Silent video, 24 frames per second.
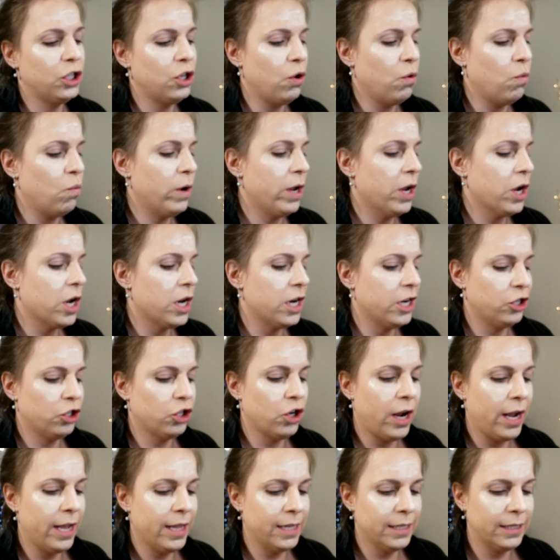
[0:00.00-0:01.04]
So we are gonna
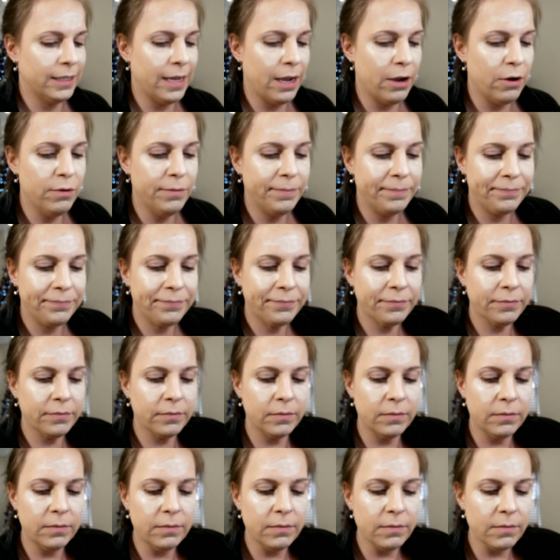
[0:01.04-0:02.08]
try this out.
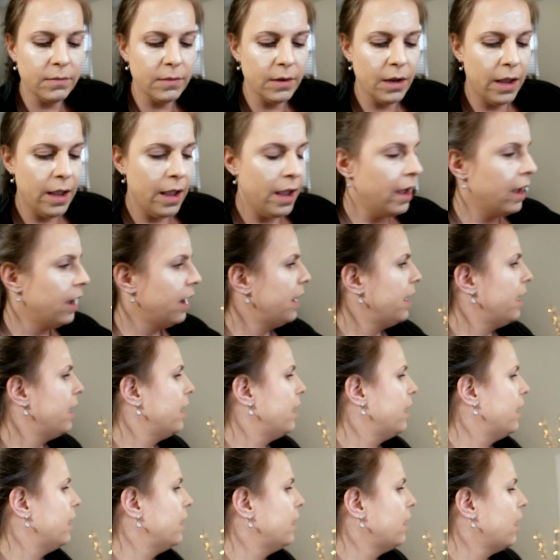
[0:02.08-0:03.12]

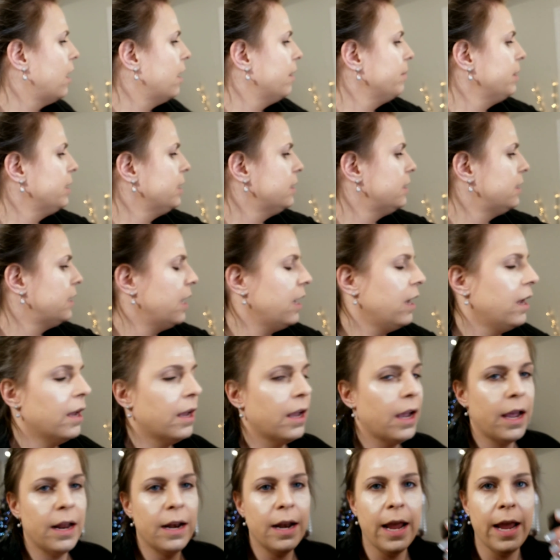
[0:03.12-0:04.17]
And I'm gonna
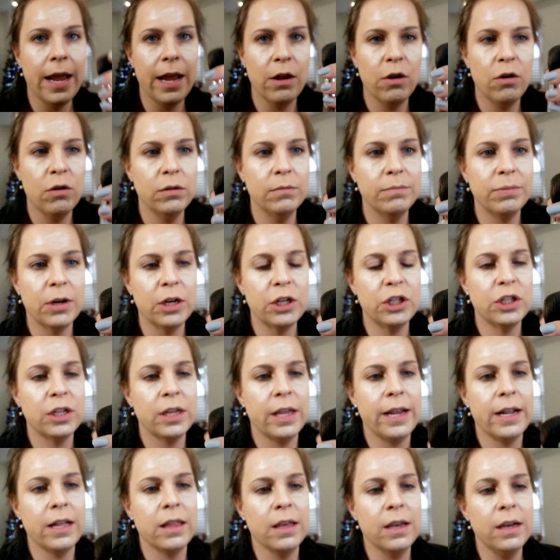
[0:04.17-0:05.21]
take an angled brush
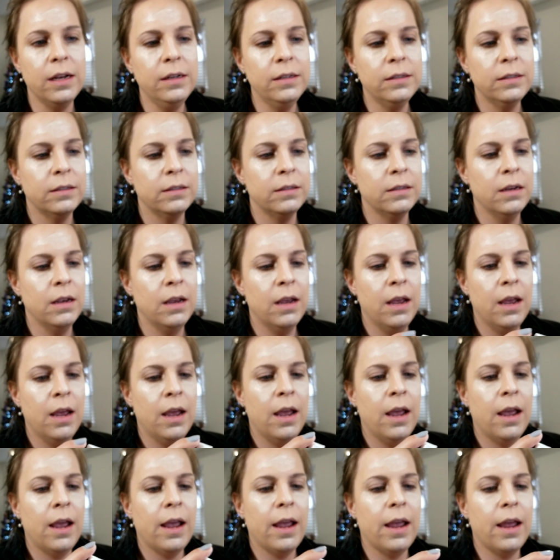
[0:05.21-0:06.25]
like this,
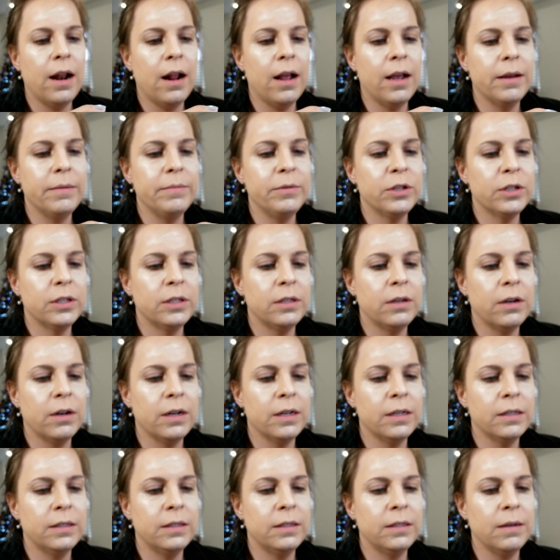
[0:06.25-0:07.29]
and I'm just
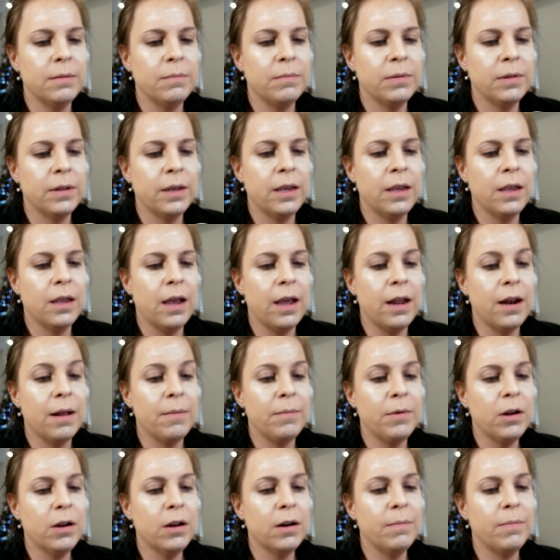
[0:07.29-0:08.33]
gonna simply, and I'm
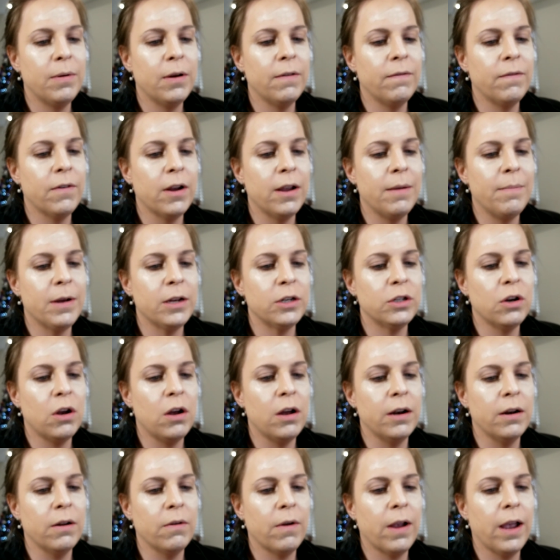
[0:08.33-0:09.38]
not gonna put very much
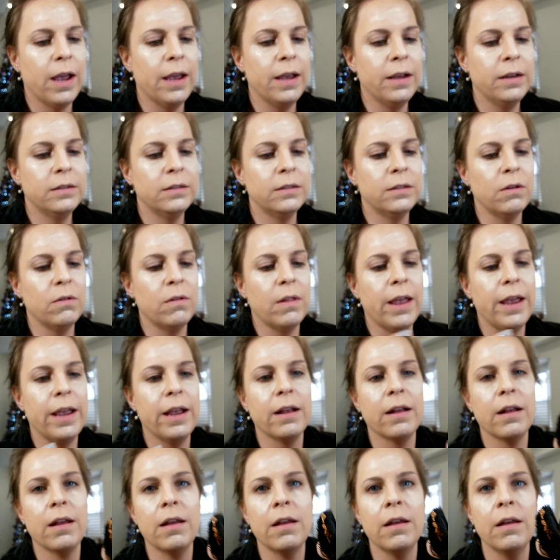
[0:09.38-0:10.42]
on, okay? So like
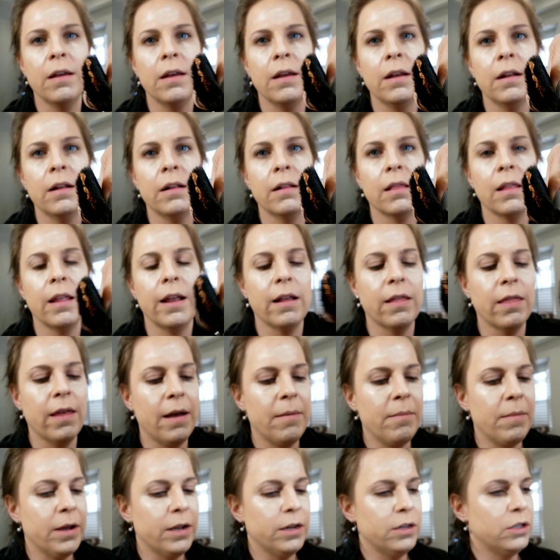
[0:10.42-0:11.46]
that
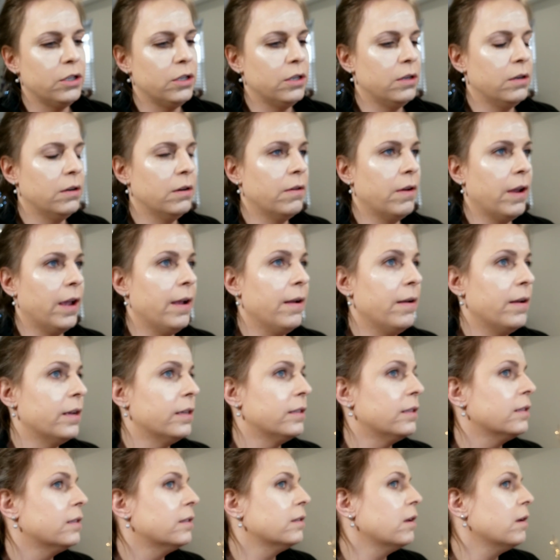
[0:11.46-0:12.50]
much, okay? Because
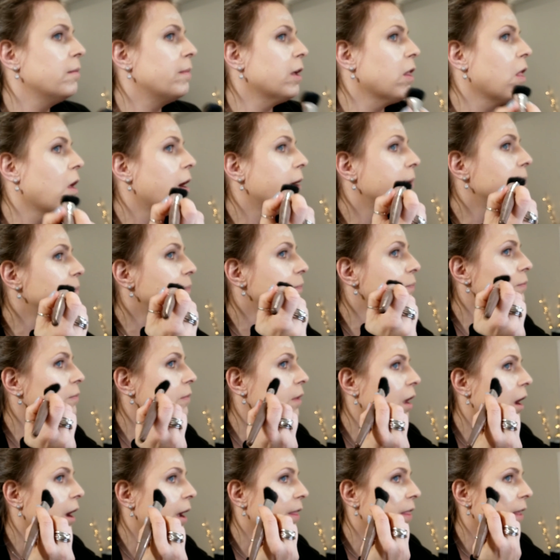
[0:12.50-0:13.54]
this is gonna be a lot,
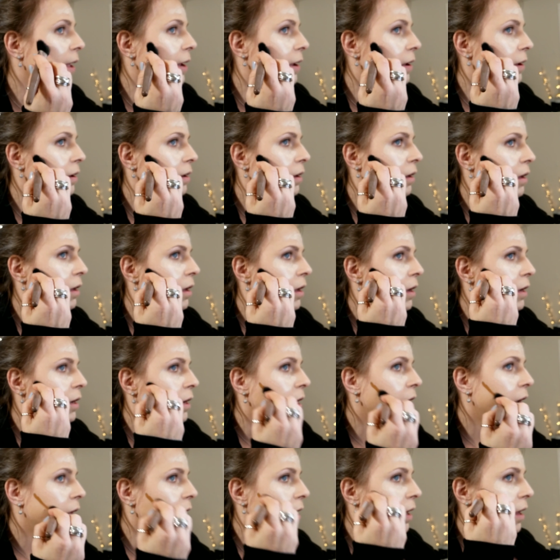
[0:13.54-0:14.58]
I think.
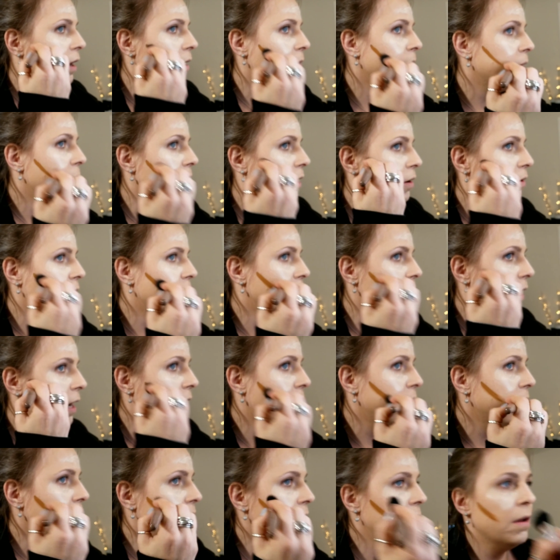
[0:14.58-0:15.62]
And then I'm gonna go
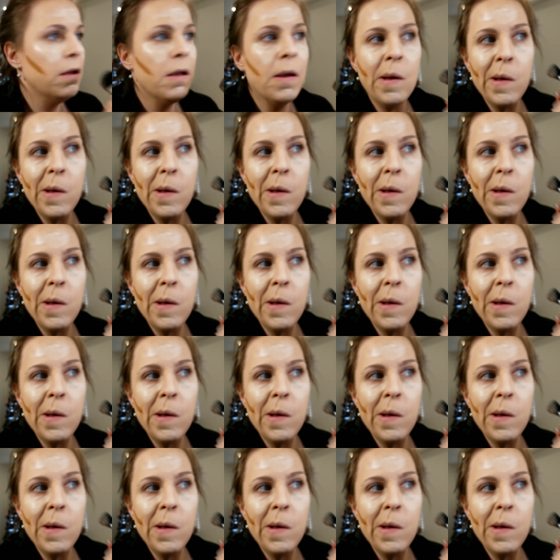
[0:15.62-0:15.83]
down